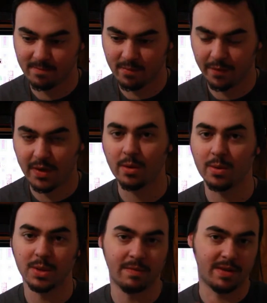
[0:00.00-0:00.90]

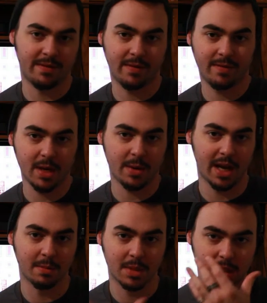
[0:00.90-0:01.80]
reviews of different video
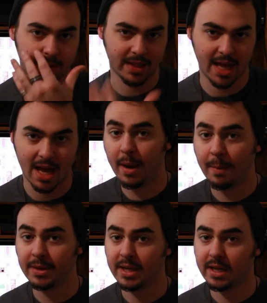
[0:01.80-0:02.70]
games and stuff like that,
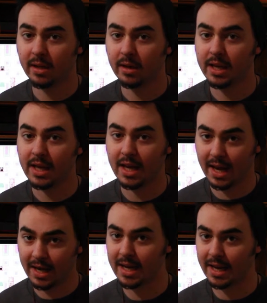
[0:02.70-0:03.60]
particularly
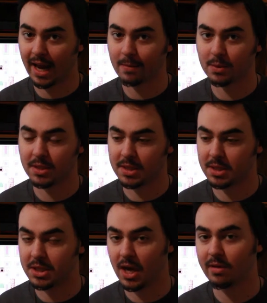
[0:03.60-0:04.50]
indie games, which is
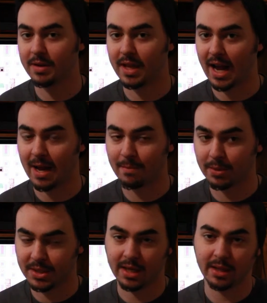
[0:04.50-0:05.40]
a genre that I'm
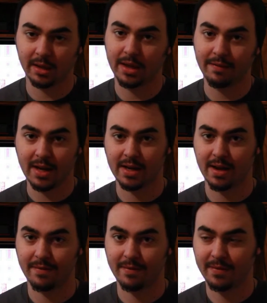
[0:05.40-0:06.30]
particularly fond
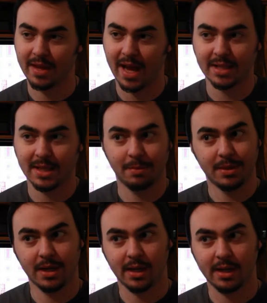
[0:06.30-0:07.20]
of. I just said
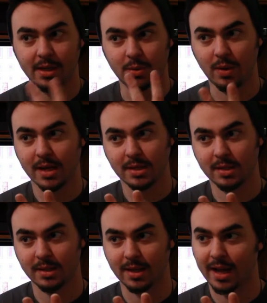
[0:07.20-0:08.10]
particularly
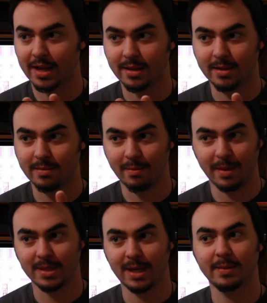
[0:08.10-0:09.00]
twice. I
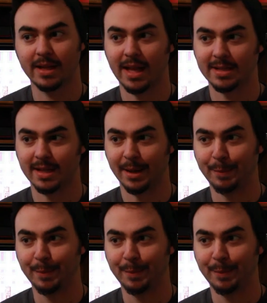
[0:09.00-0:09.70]
messed up that last time.